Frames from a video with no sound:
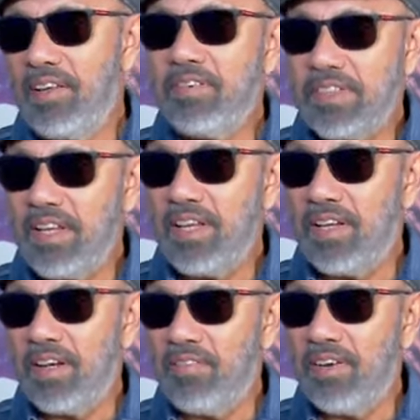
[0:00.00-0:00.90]
Life is
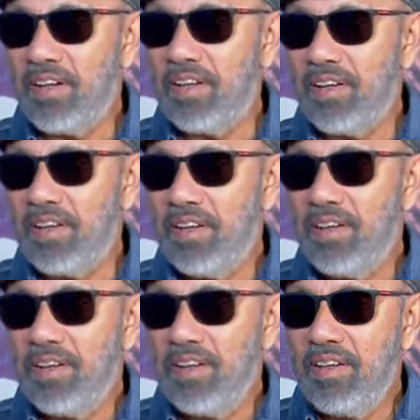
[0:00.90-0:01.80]
like a river.
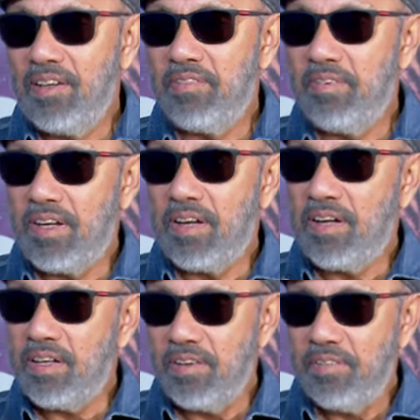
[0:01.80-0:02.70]
If
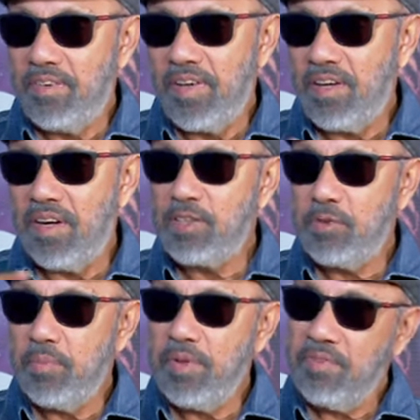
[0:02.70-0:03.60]
we are not
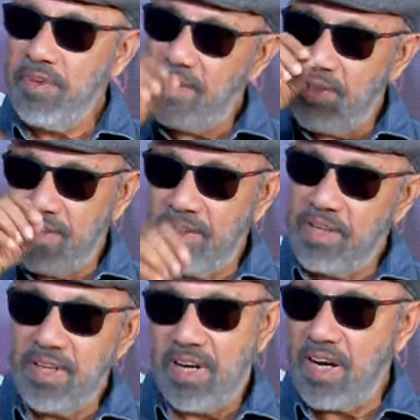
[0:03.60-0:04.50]
swimming, we will
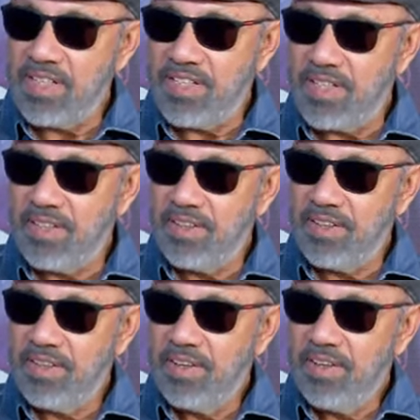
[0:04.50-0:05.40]
get drenched.
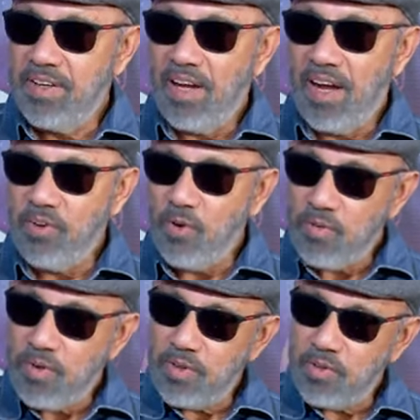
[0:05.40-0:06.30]
I
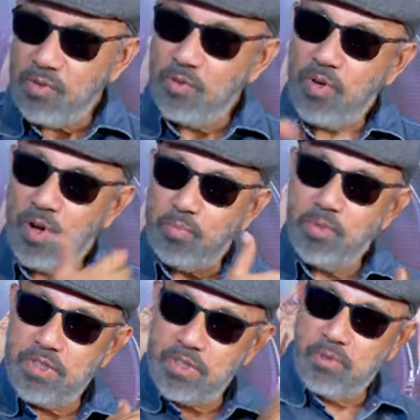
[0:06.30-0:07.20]
don't want to do
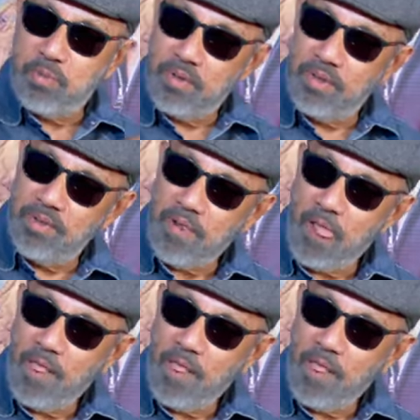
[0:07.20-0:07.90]
opposite swimming.